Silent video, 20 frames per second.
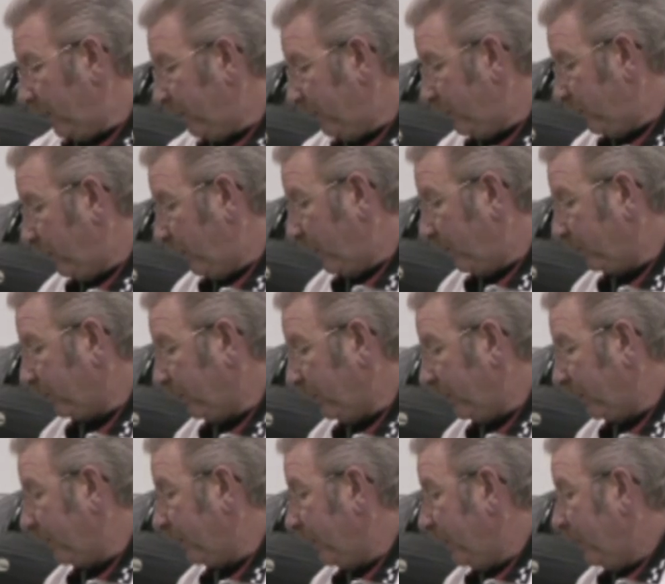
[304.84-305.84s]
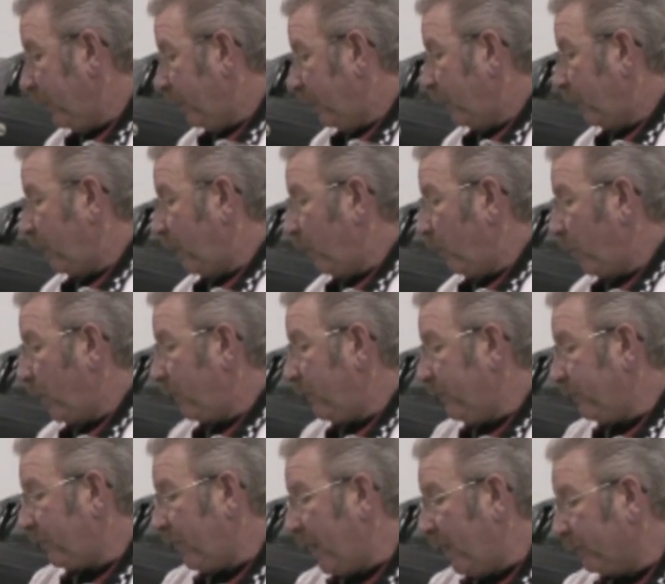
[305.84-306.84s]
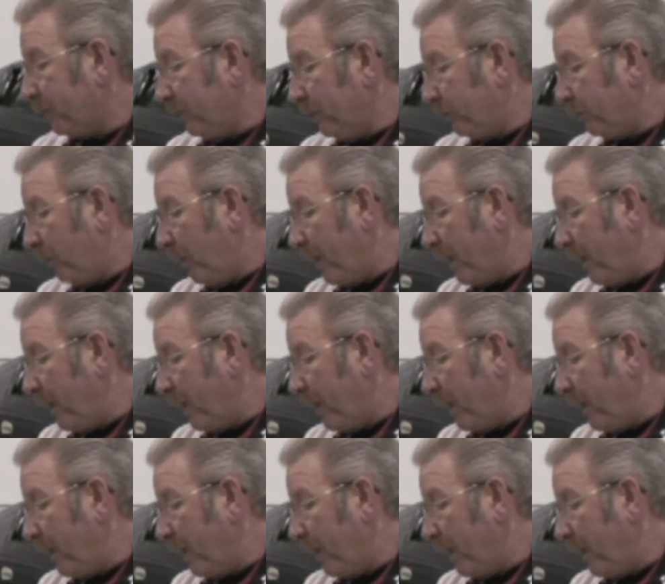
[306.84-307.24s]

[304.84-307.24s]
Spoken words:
and the drain plug. One of these housings